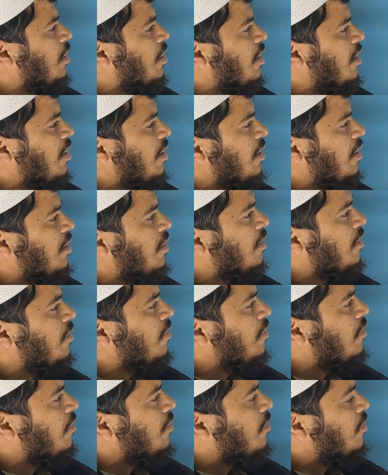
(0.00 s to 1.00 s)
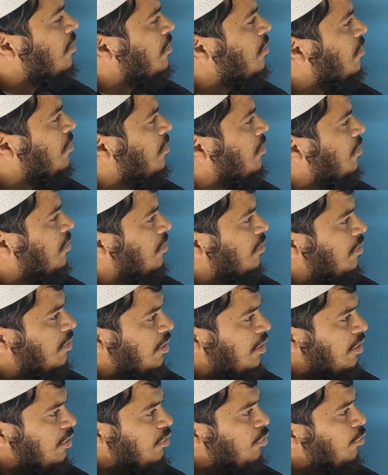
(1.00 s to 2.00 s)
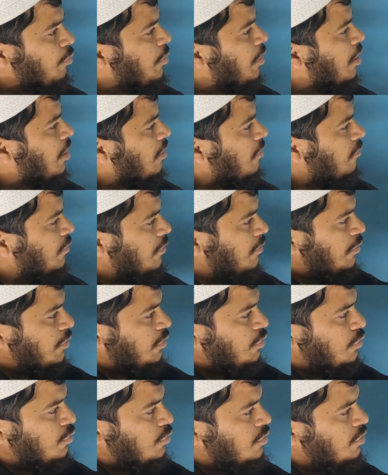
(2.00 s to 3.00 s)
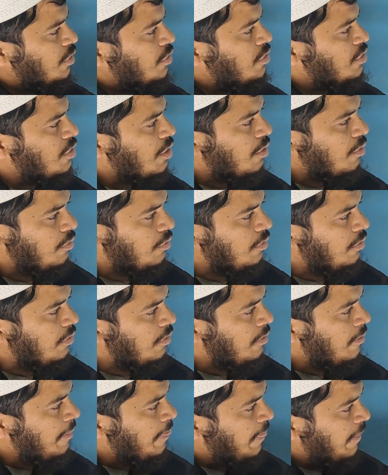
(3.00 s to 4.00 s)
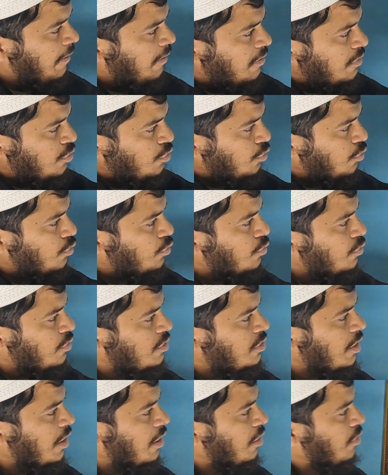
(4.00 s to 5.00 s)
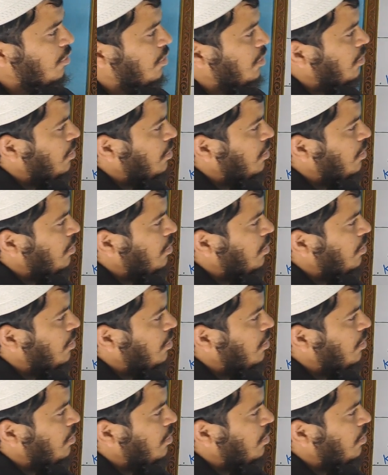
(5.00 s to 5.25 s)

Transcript: And the Indo-Pak we will use the sound, a sukoon sign on